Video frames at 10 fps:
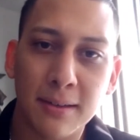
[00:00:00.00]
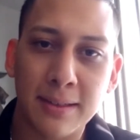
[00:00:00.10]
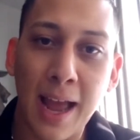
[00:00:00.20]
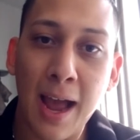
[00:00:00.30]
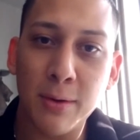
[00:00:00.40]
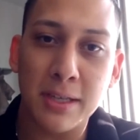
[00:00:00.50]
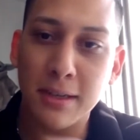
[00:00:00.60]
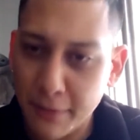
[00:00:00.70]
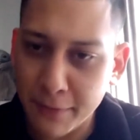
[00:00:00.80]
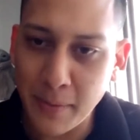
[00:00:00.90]
that was
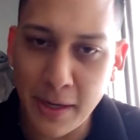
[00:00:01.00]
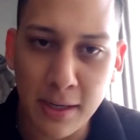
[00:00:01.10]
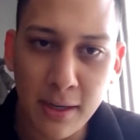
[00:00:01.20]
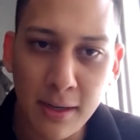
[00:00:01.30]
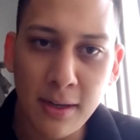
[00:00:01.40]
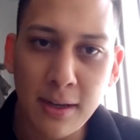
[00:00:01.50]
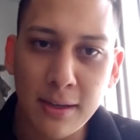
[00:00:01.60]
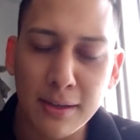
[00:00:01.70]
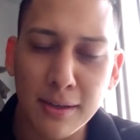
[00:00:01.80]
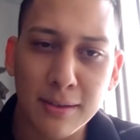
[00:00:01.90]
enough for me.
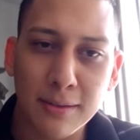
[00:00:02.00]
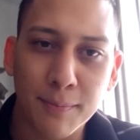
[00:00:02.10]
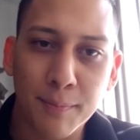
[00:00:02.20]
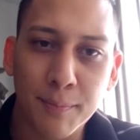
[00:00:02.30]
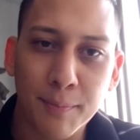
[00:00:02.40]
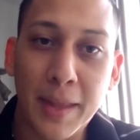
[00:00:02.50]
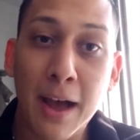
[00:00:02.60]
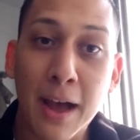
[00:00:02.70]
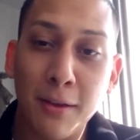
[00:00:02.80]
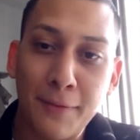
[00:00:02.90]
Now the